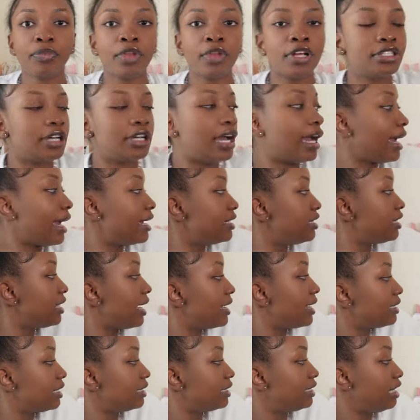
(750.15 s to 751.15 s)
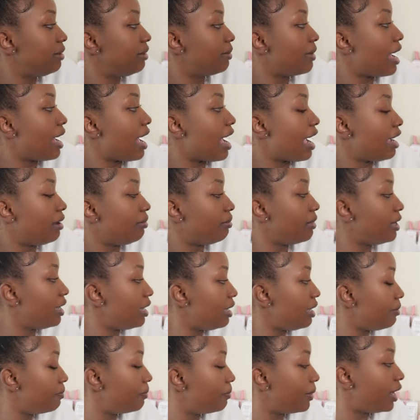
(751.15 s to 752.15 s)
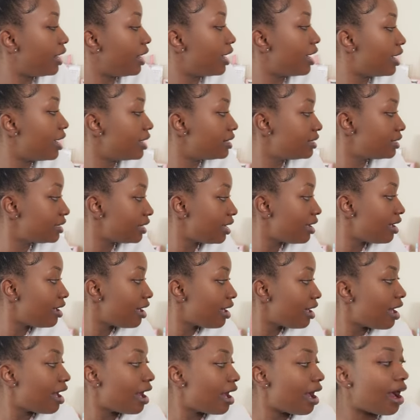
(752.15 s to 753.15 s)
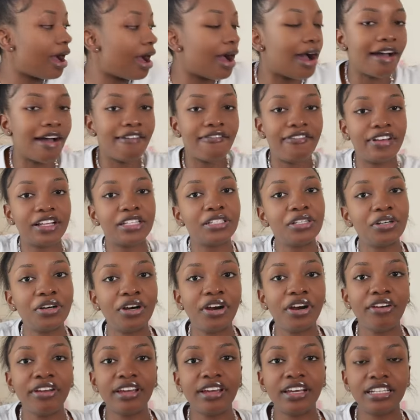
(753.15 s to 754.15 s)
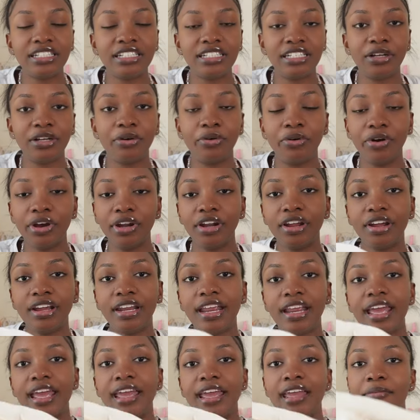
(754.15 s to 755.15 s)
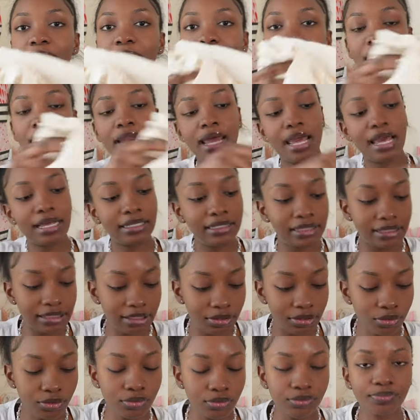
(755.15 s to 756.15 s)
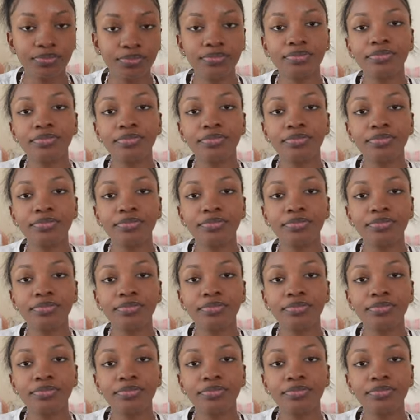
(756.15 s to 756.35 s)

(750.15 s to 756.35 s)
So I guess you guys can see behind me, but uh, Victoria, she ordered a blessed, oh,